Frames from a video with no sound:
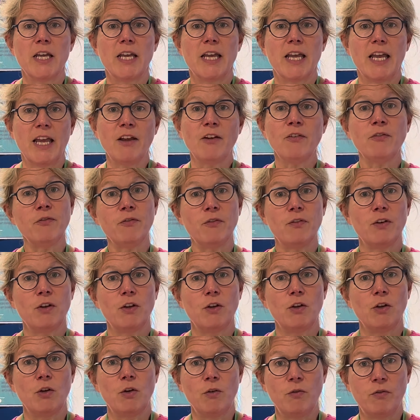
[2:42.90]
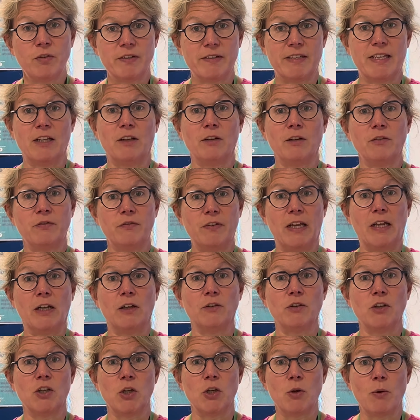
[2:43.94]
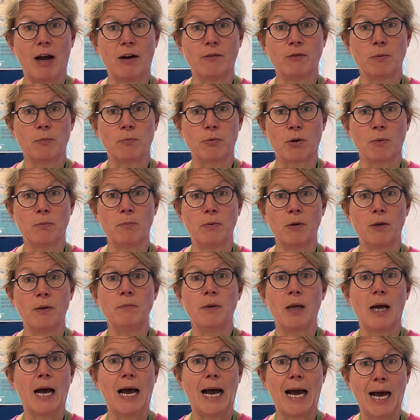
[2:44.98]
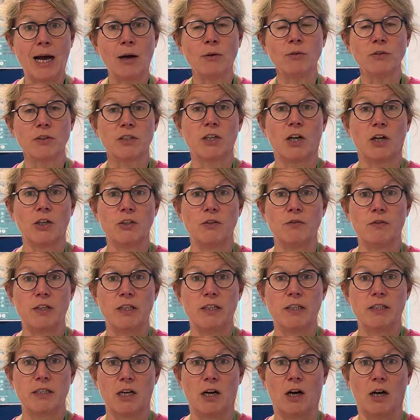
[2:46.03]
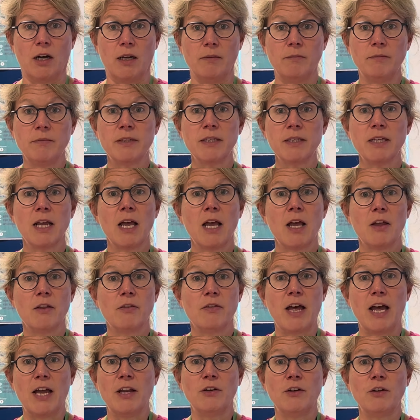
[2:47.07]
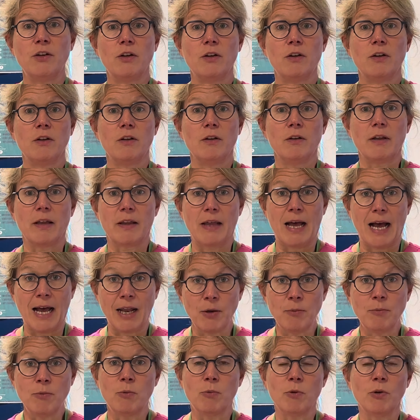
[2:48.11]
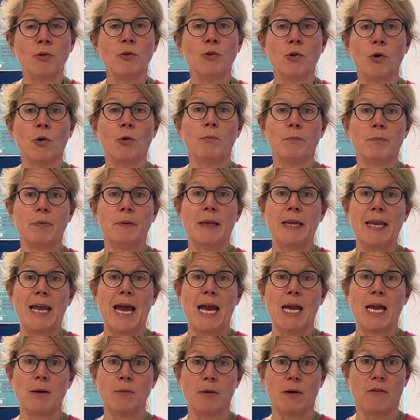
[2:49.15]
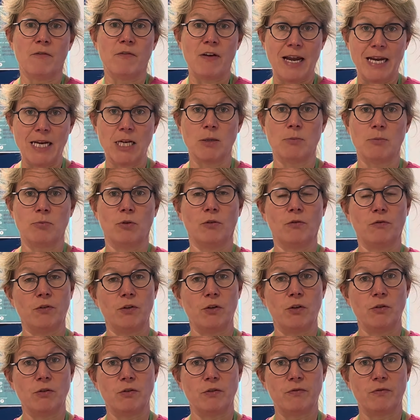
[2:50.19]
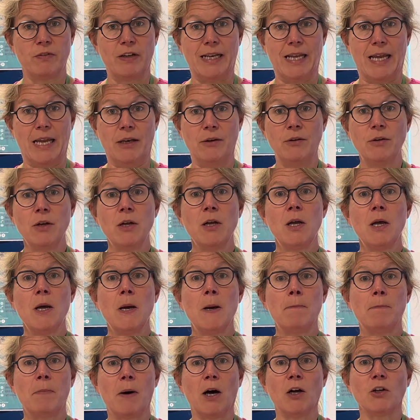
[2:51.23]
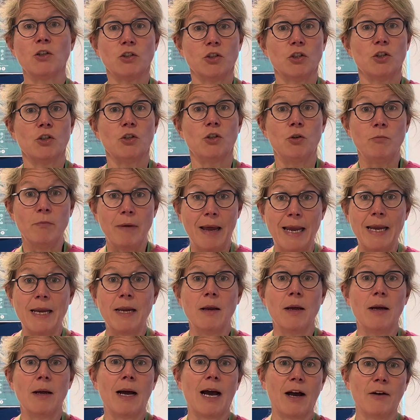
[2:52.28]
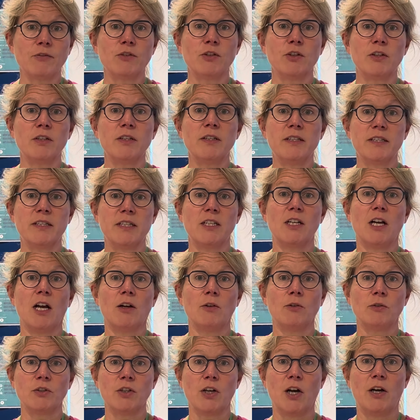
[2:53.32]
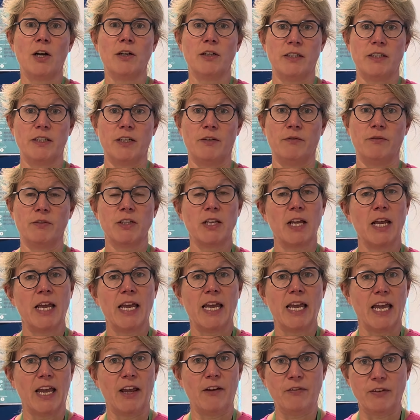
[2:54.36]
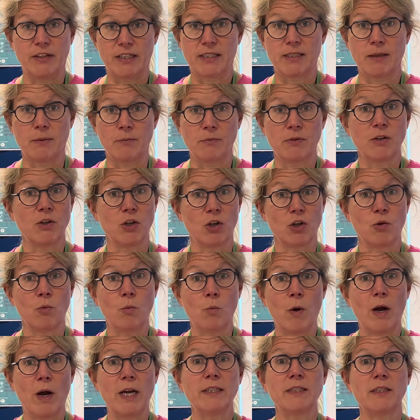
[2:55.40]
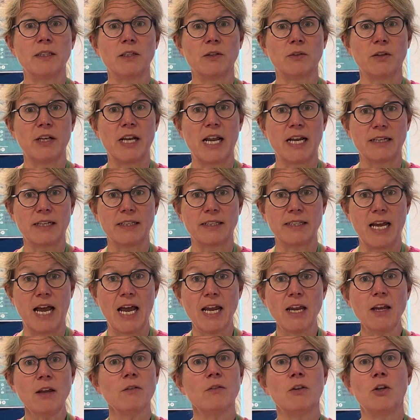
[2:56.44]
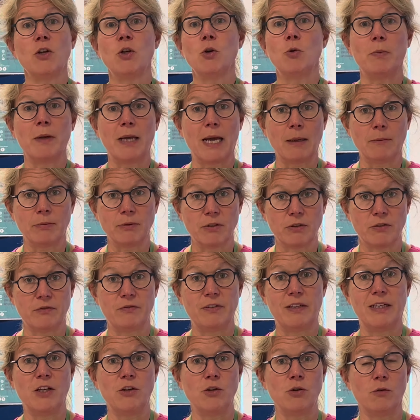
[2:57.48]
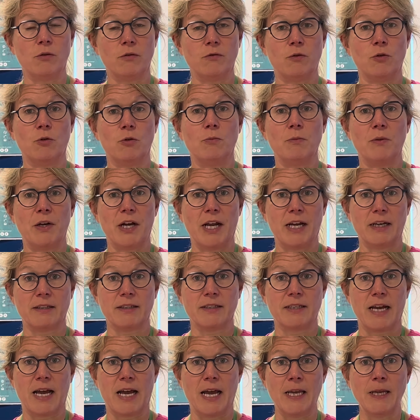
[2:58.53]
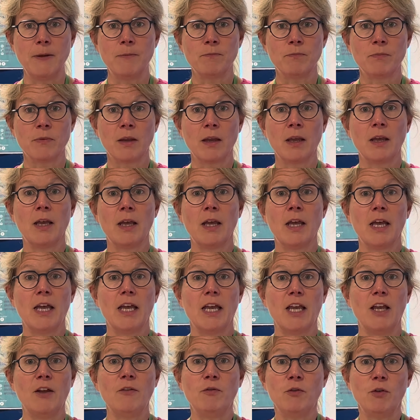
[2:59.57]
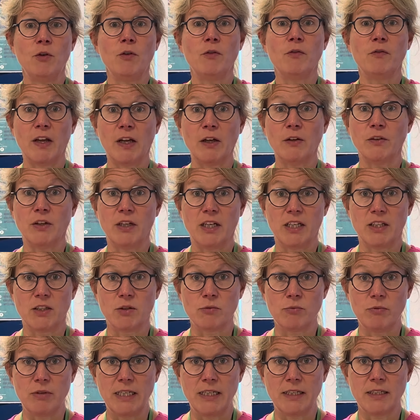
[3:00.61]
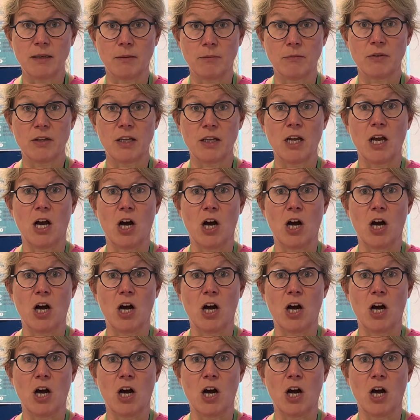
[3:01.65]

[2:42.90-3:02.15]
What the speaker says: If you still feel that you have a problem outside of these times, then Anima will not be available for you to fill in, but you may have to consider alternatives. If it's something that can wait until the next day, then you'll be able to fill in your form the next day. If you feel that it's really something